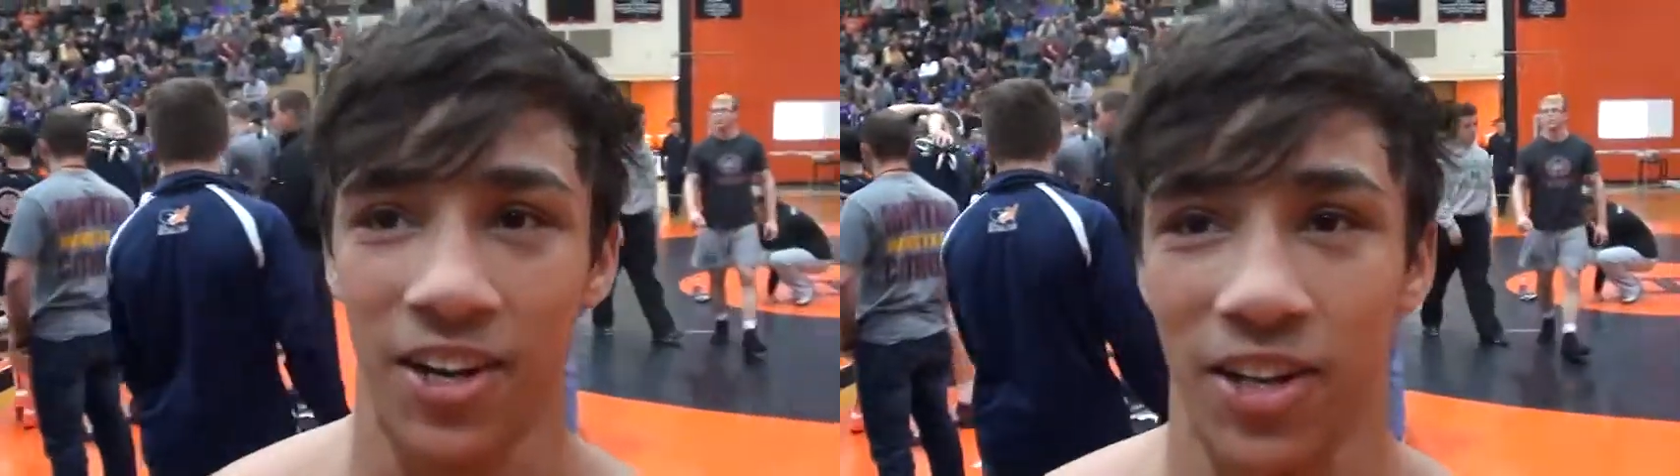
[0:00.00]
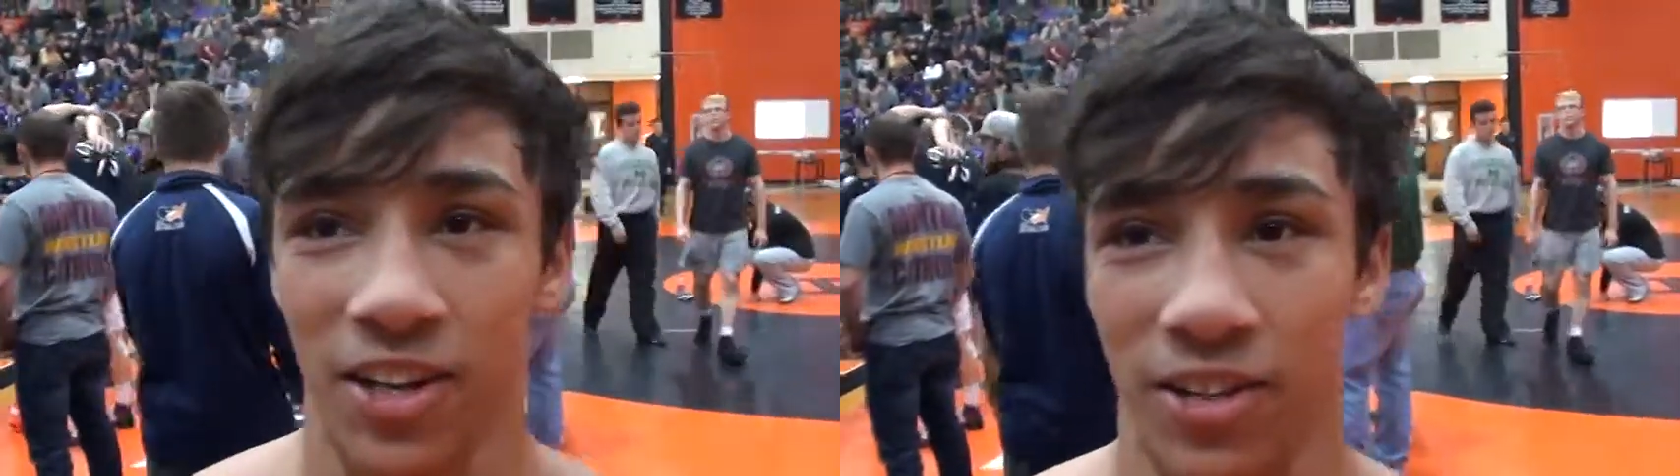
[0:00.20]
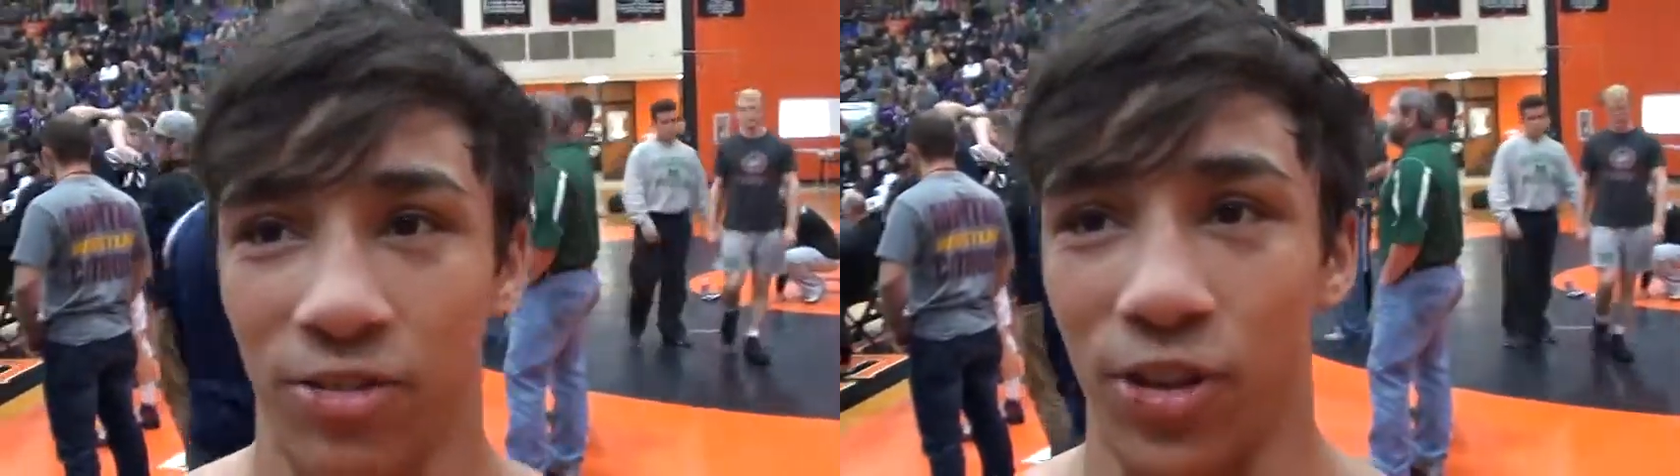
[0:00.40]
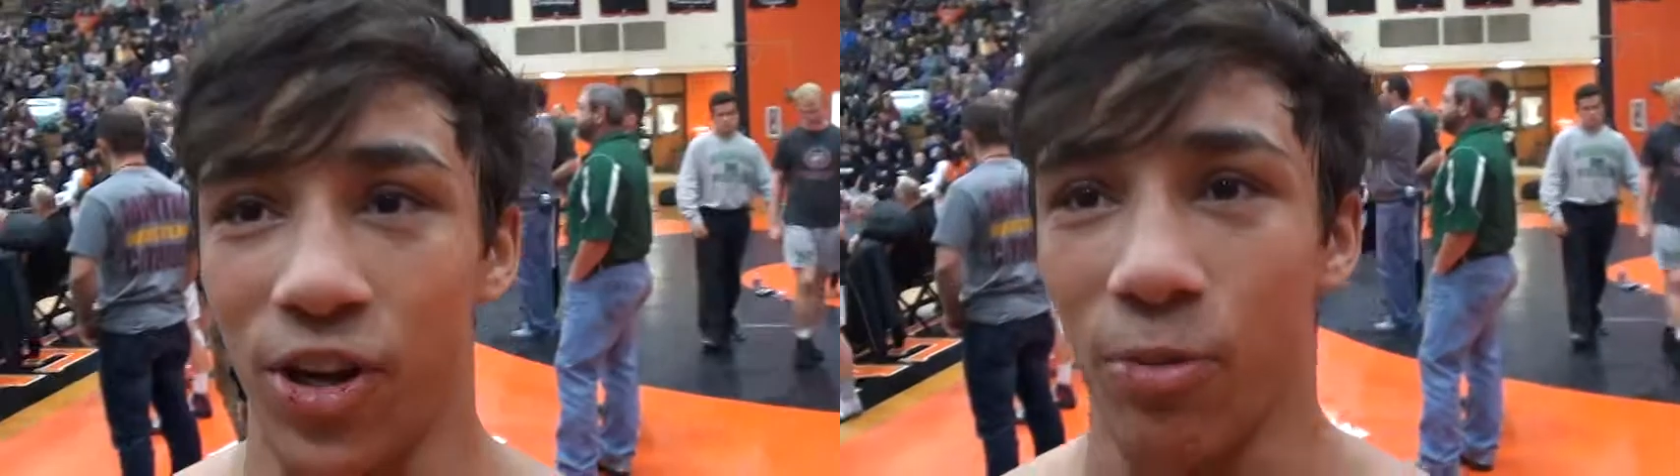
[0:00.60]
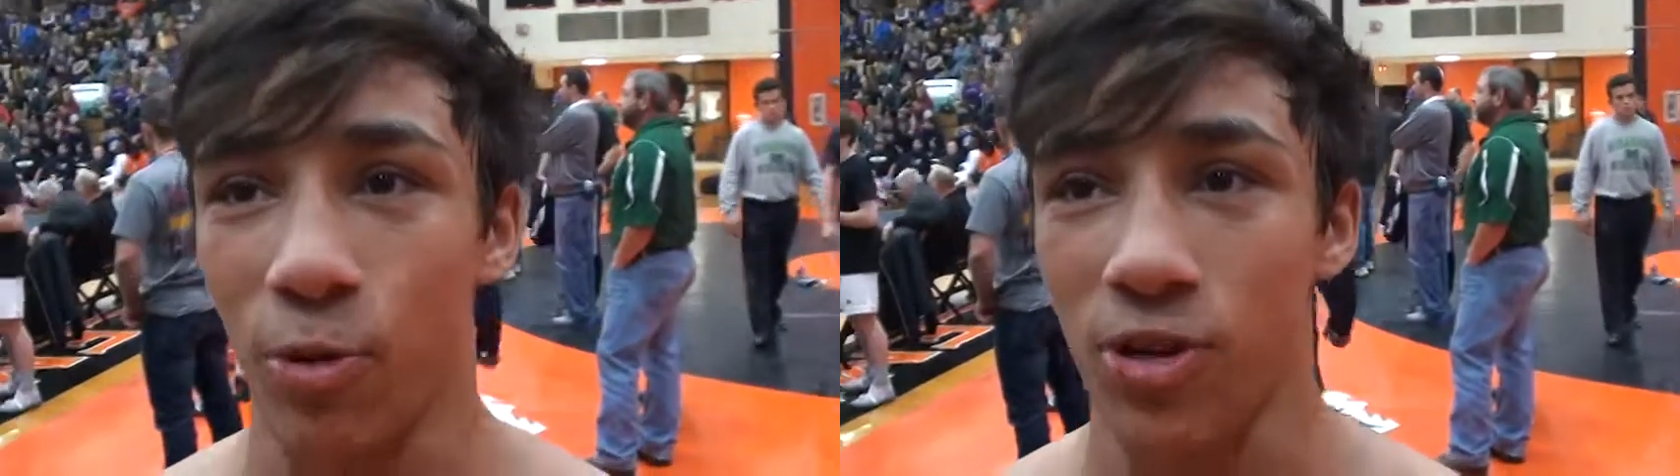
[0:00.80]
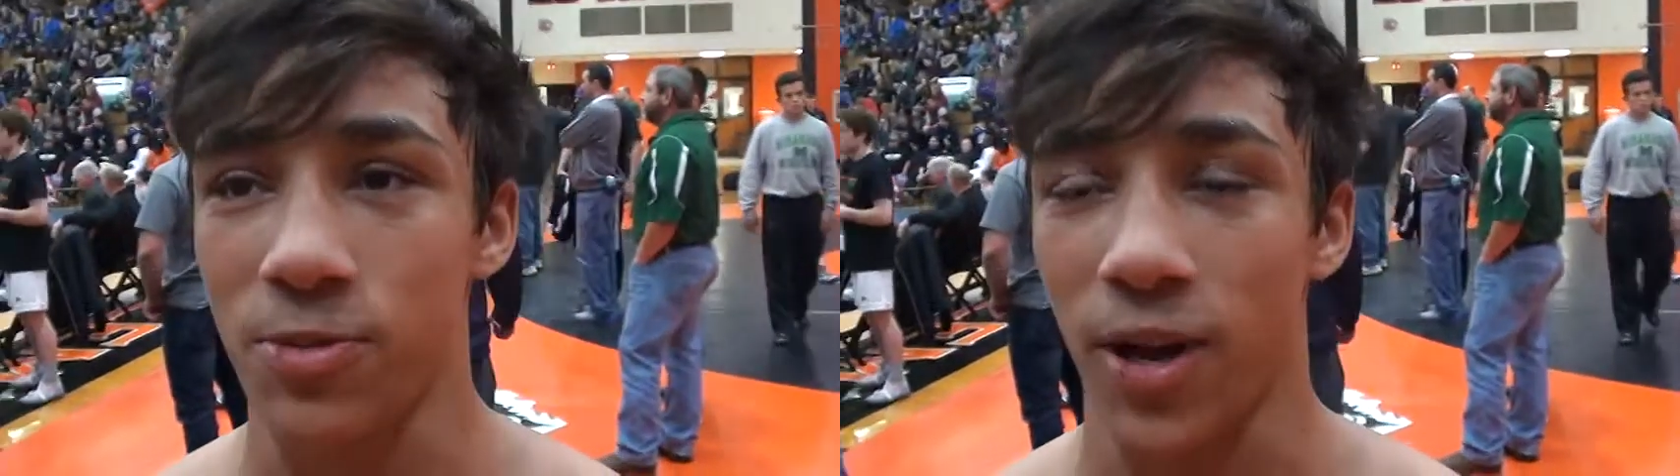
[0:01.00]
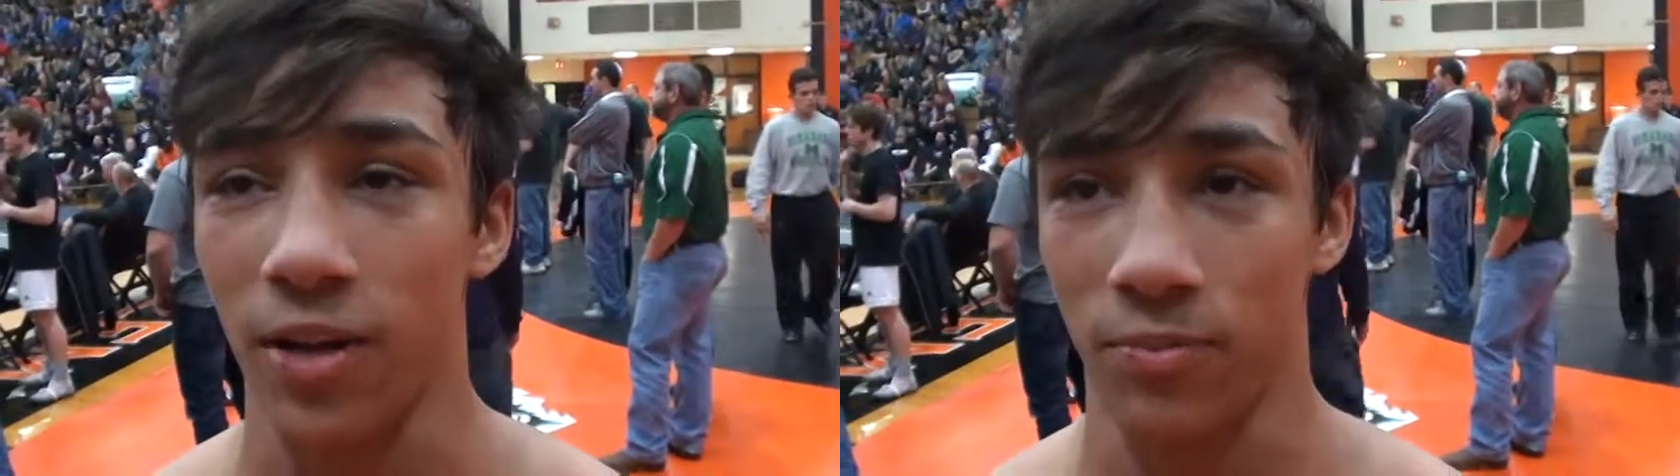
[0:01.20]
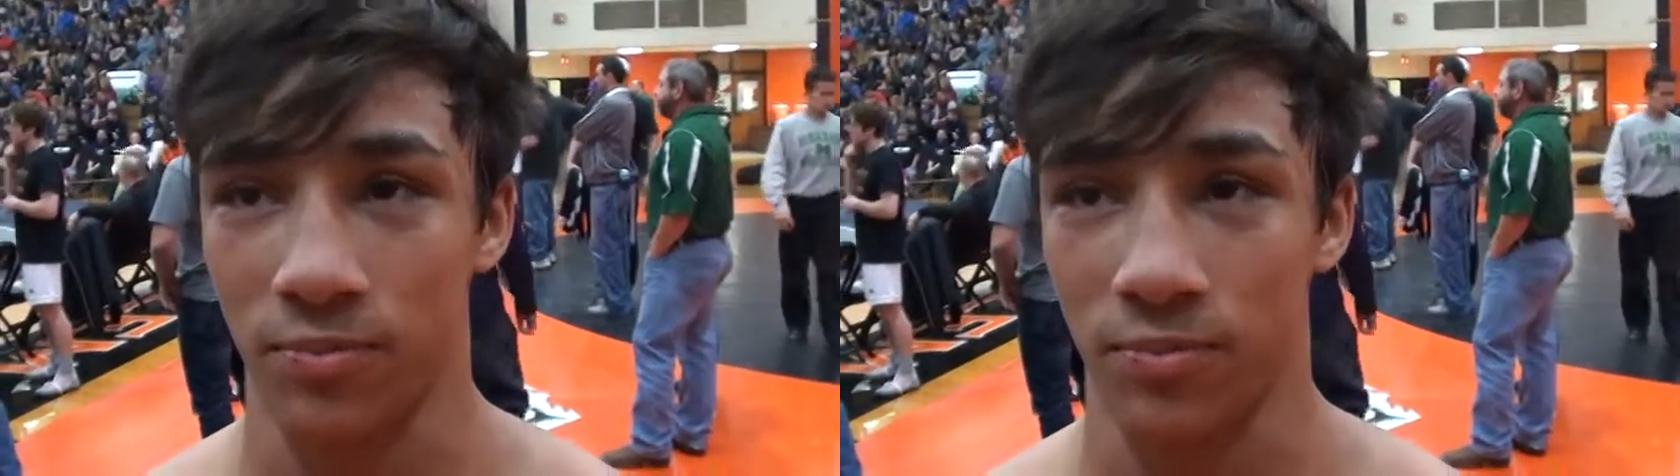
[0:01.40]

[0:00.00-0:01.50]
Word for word: Gavin Teasdale. one spot.